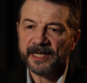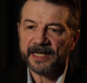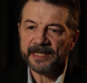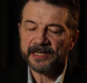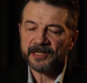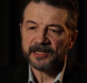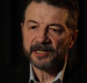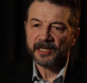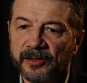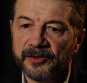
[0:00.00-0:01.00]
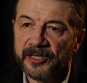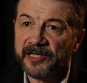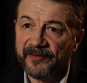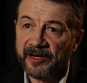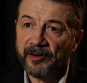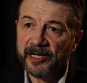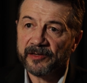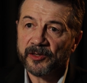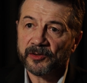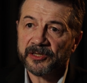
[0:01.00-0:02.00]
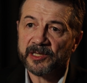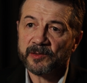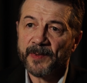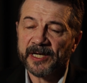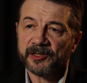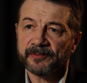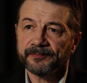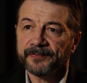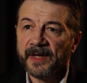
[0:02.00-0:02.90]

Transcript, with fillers: is on the severe end of the autism spectrum.